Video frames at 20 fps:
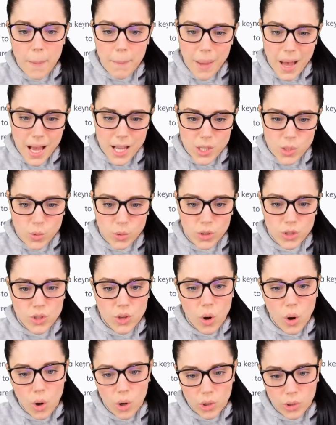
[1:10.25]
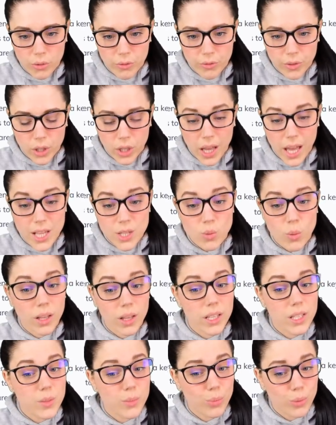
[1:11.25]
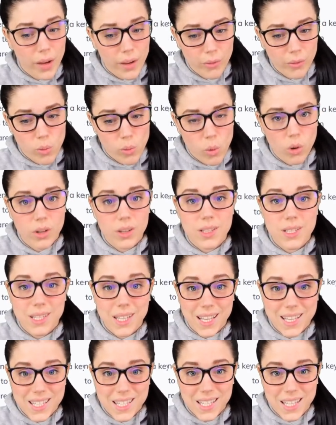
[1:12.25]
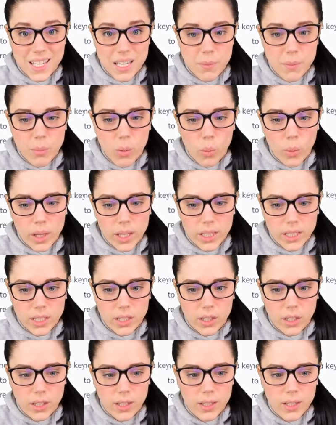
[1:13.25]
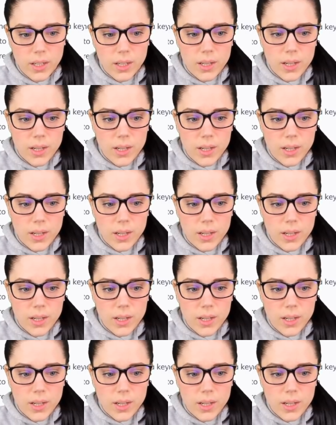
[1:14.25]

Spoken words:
passwords, autofill, as well as Brave rewards. That's the key point here.